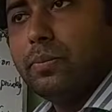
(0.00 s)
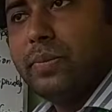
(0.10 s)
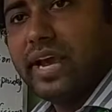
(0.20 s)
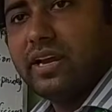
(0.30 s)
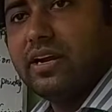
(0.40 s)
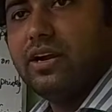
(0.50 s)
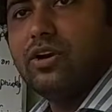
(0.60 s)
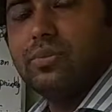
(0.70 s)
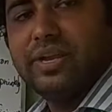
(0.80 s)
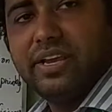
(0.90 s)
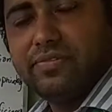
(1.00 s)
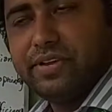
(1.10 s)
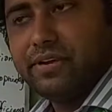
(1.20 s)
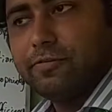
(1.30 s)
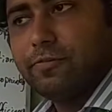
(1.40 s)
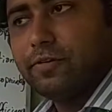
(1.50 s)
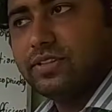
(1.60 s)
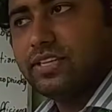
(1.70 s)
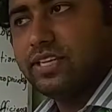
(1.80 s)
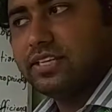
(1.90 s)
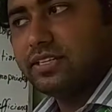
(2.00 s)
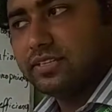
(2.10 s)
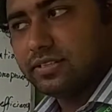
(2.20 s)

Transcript: manner or behavior for the